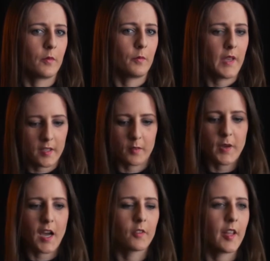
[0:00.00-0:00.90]
make
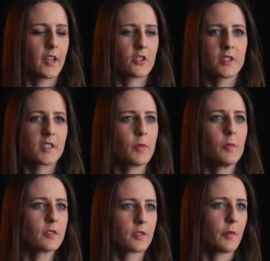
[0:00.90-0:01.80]
impactful actions that
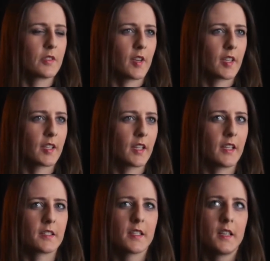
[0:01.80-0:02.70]
people don't always
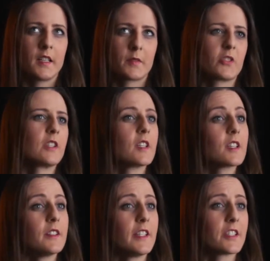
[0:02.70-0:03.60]
recognize, especially in the
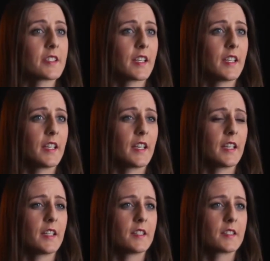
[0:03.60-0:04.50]
collegiate setting,
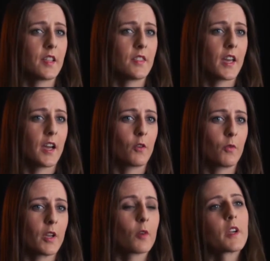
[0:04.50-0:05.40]
is that
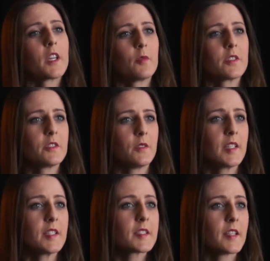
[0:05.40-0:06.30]
we are working with
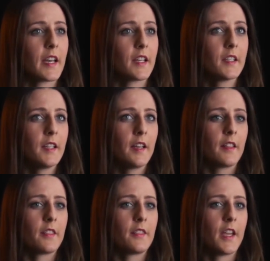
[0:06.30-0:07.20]
students that
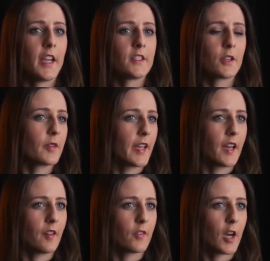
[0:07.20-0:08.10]
they don't
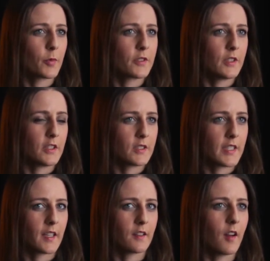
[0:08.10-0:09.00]
have the opportunity to
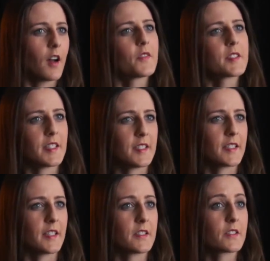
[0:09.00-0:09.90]
take an off
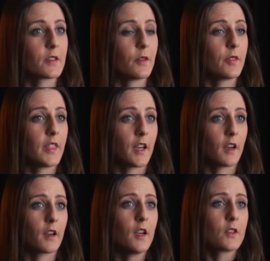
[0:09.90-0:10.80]
season. So
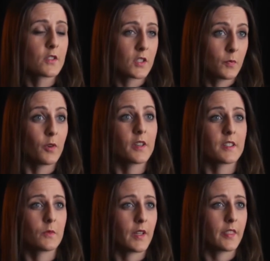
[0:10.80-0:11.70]
their sport
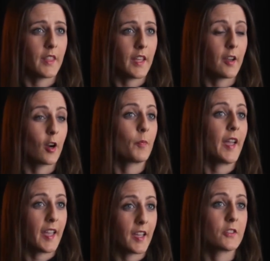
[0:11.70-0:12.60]
is what they are
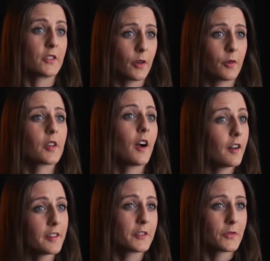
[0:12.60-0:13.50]
paying to go to
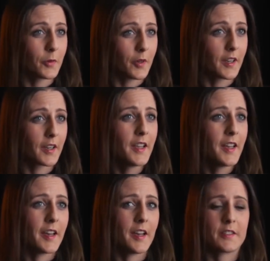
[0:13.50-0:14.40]
college for.
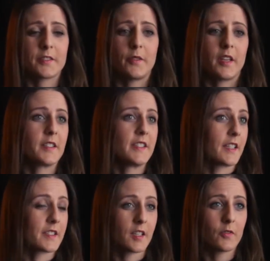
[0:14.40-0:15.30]
So they're
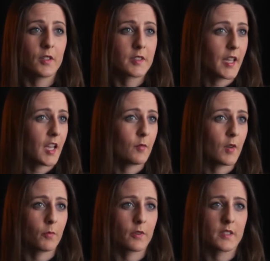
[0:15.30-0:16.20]
dancing full time,
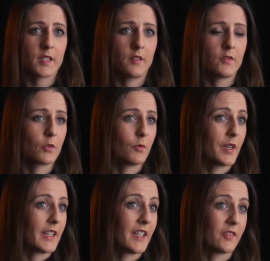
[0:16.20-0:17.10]
upwards of
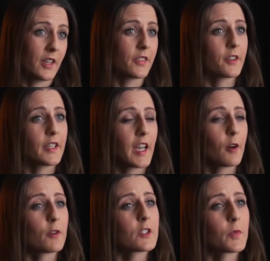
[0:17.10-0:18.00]
20, if not 30
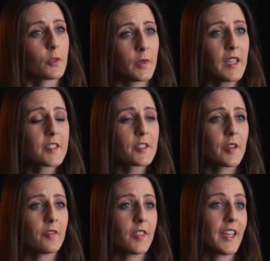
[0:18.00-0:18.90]
hours per week.
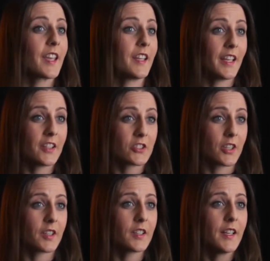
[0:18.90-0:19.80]
So if they get
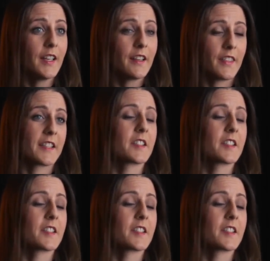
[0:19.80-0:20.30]
injured, that's